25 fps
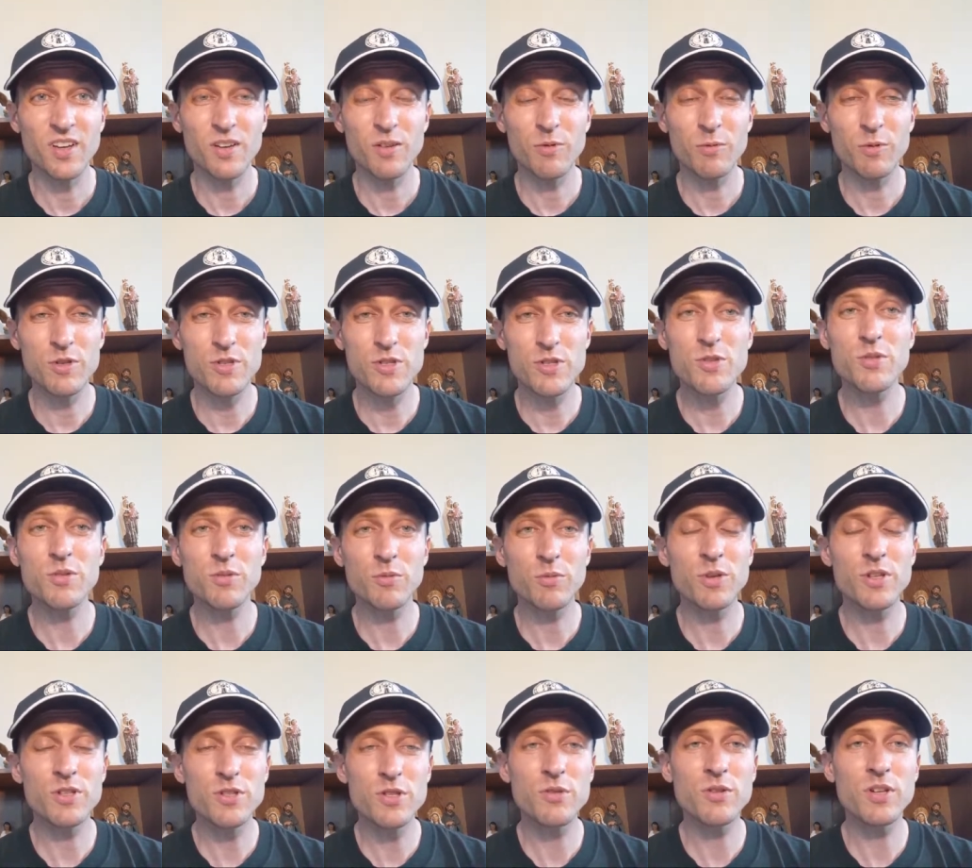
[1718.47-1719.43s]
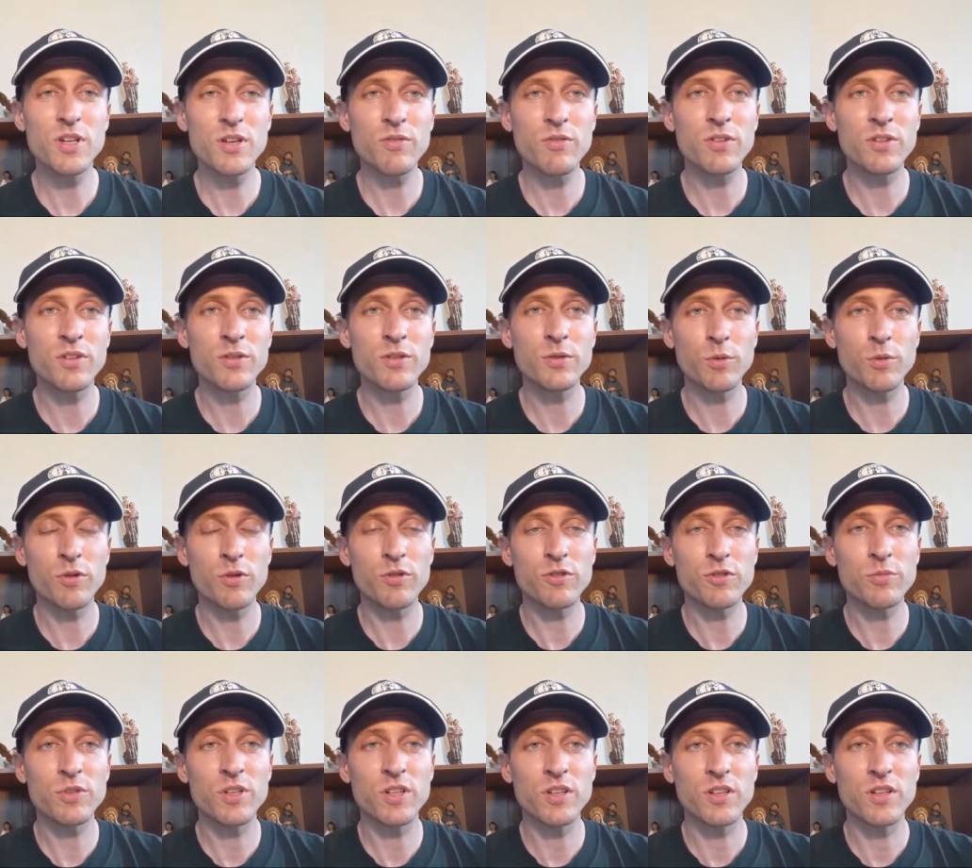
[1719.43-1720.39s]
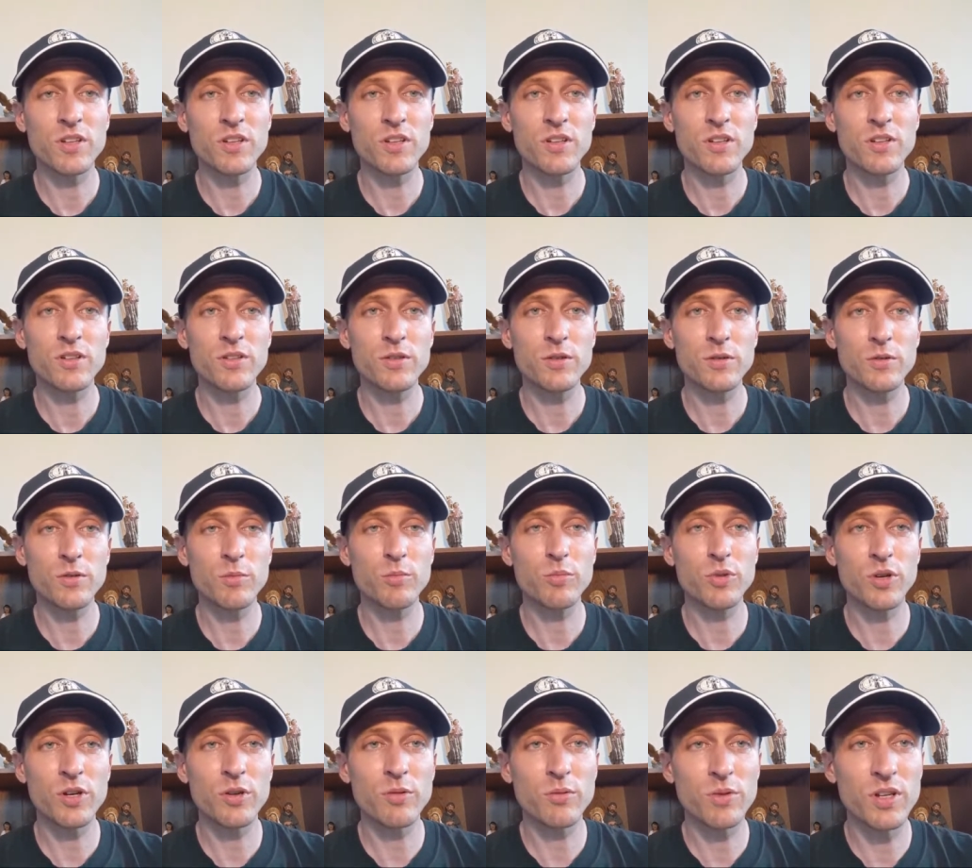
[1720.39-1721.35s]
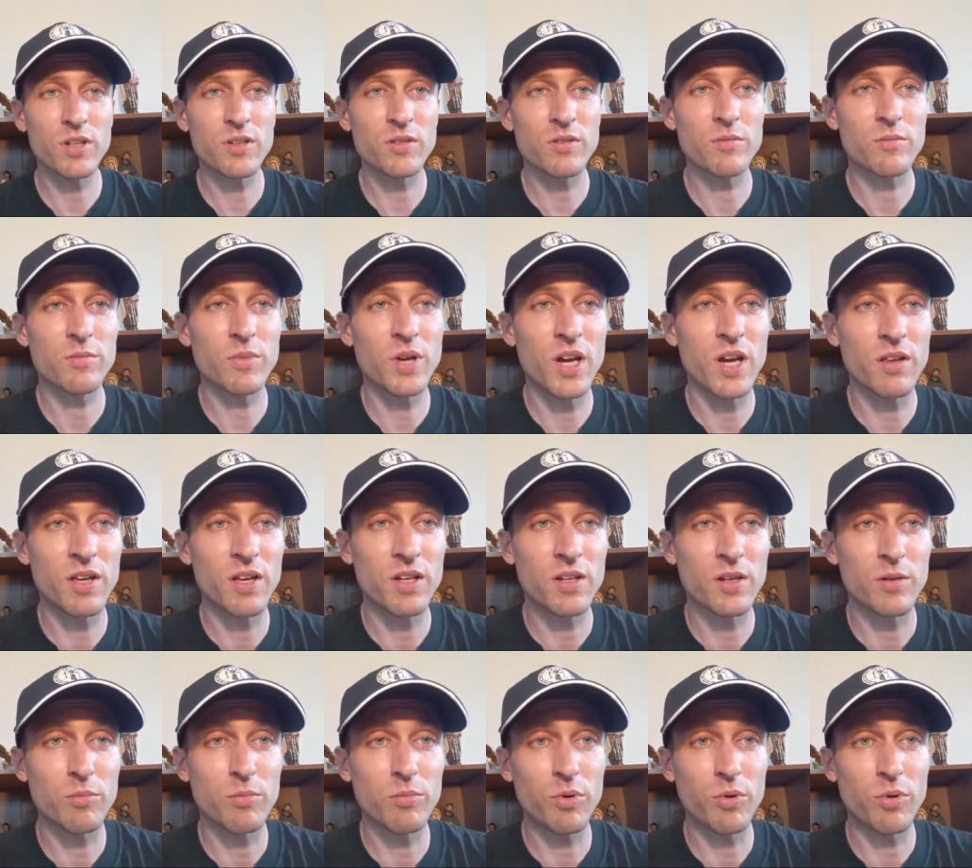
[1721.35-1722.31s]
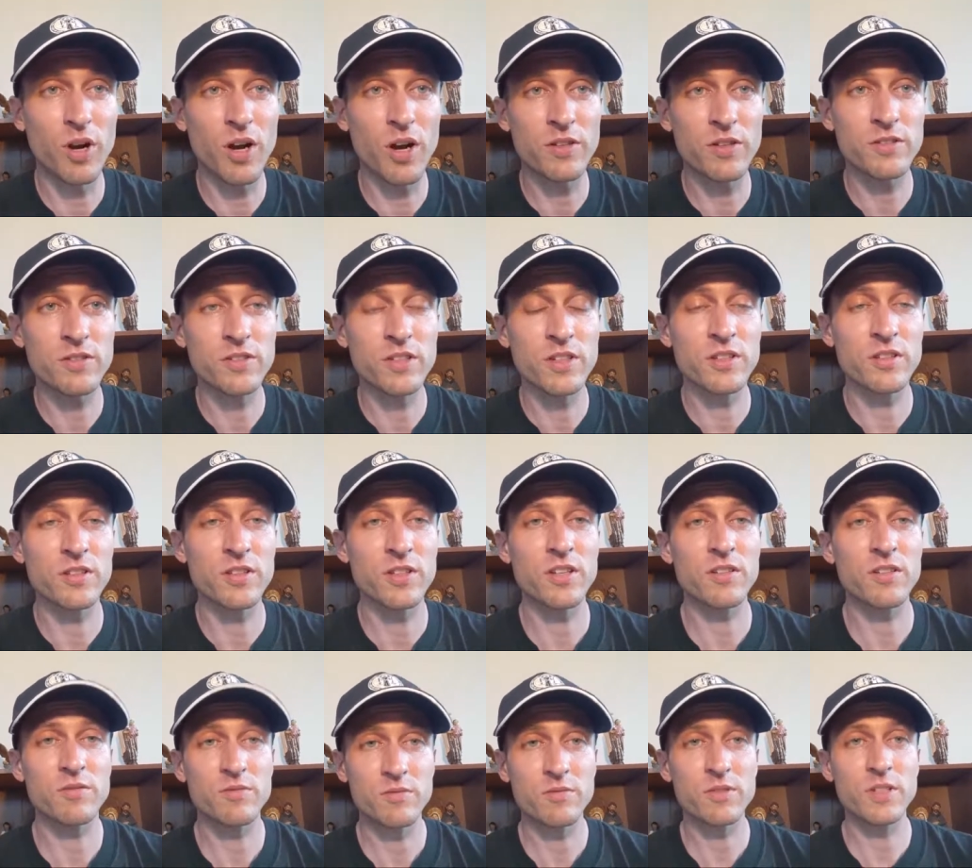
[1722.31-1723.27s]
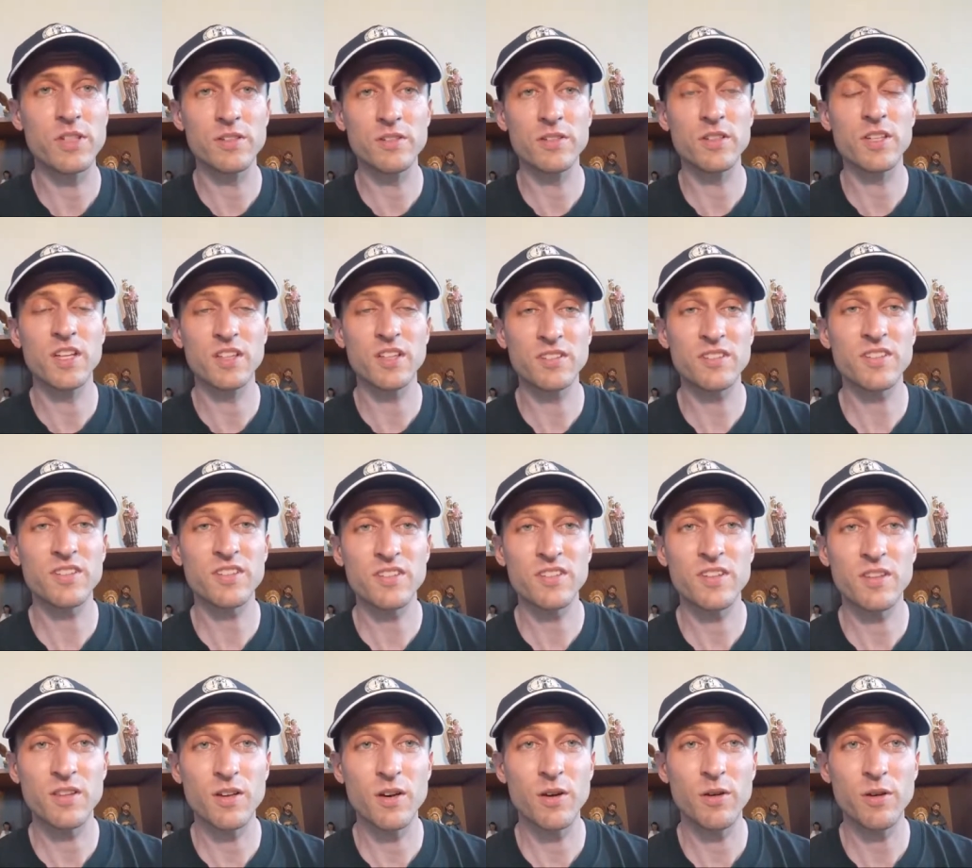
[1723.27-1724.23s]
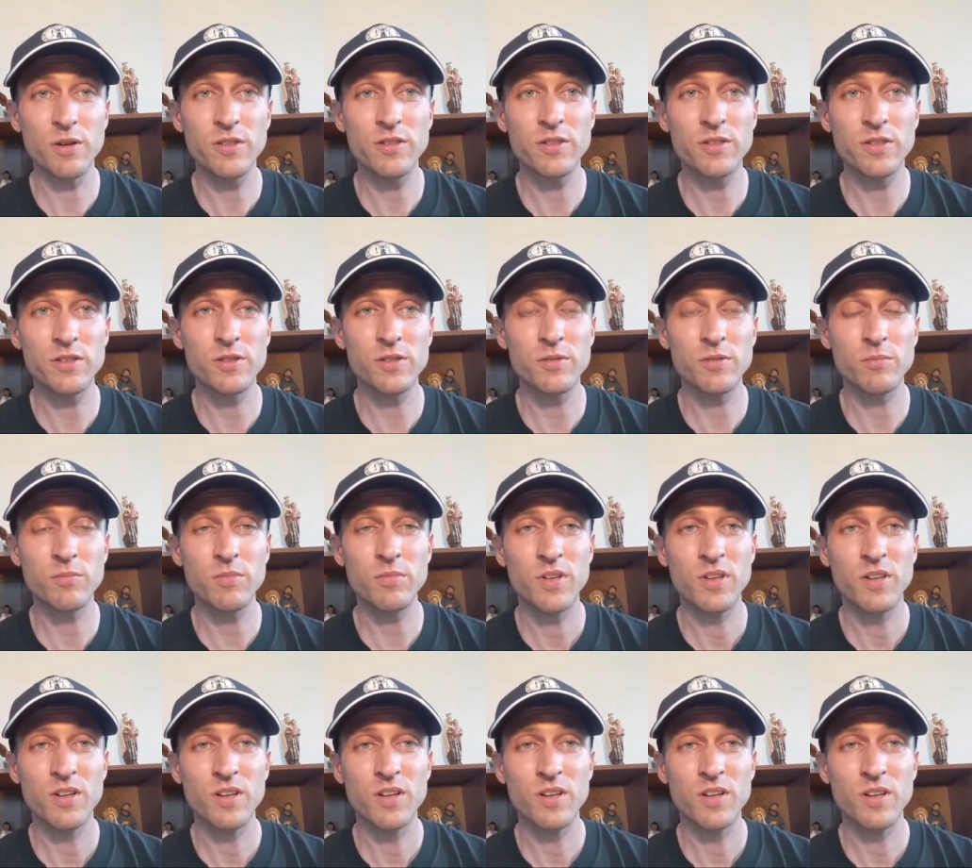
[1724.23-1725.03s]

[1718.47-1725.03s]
Would you would you give an endorsement to a book written by like a Protestant that is against Catholicism?